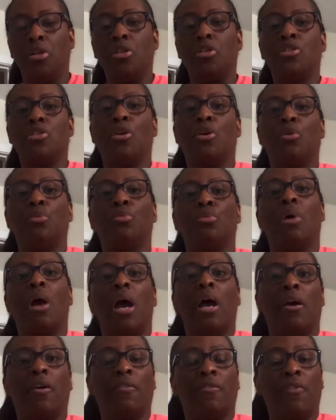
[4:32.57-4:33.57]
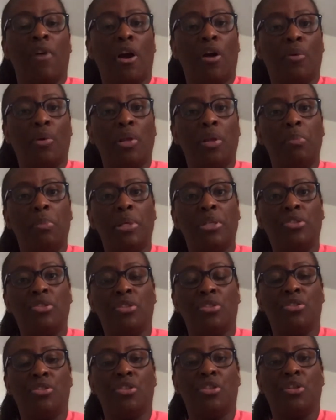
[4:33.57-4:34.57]
So I've already
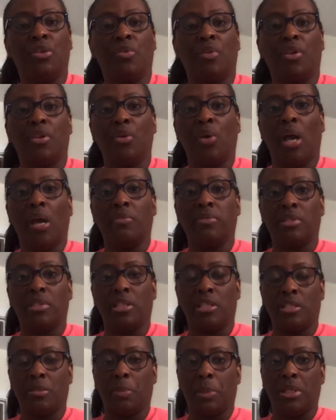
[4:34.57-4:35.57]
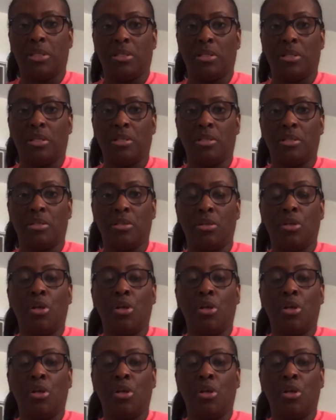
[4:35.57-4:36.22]
mentioned to you that you have 6 pieces.